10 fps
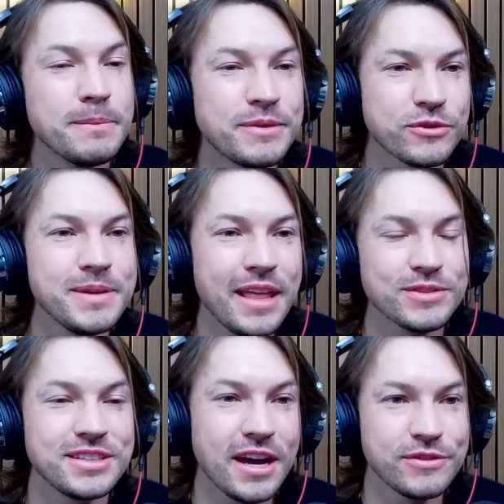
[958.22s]
But for me, that
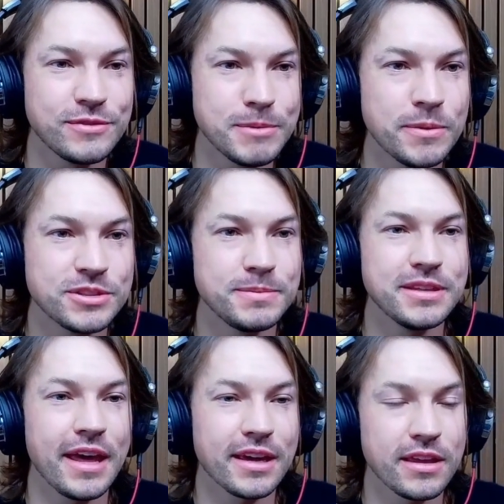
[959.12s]
was enough of a moment to be
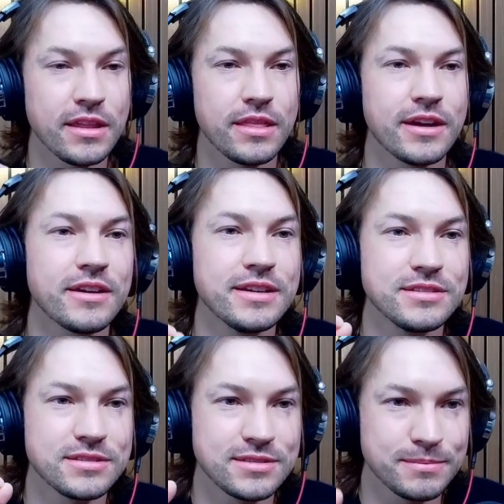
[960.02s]
like, there
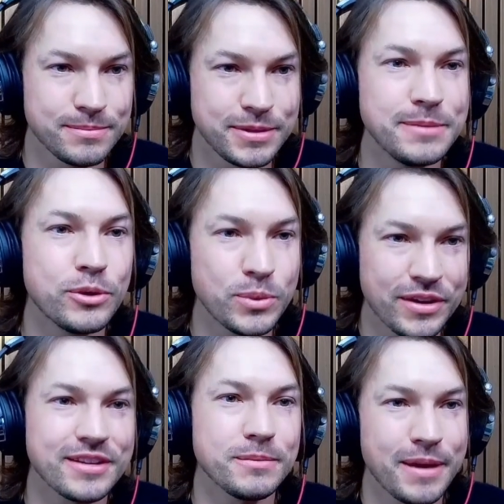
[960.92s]
is people
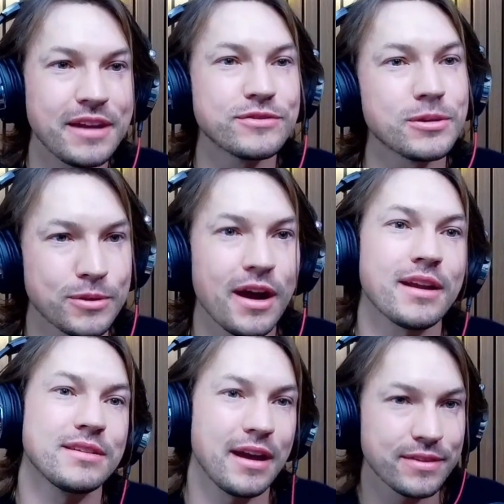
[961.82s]
willing to pay for a
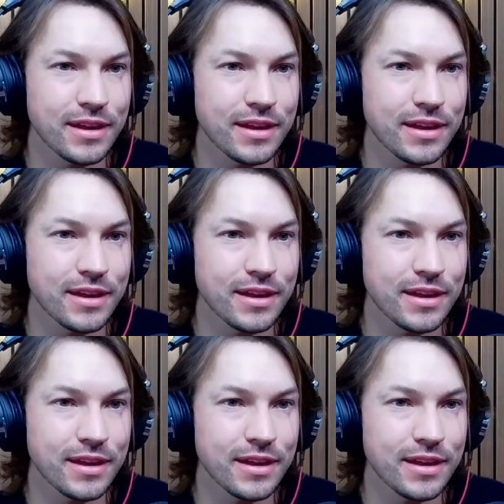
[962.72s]
product out